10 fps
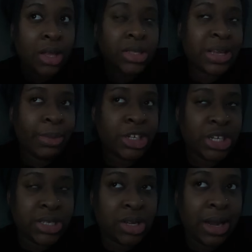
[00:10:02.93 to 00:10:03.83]
same way
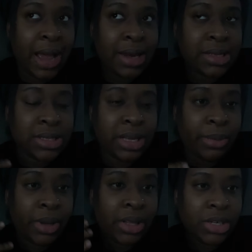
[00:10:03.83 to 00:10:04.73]
she is online is the
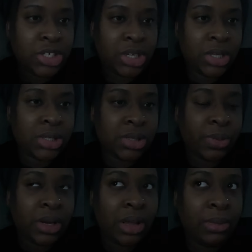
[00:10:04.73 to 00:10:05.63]
same way that she is
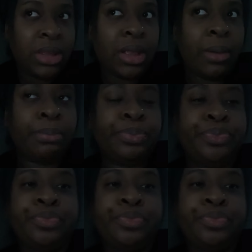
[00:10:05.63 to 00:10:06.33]
when they meet them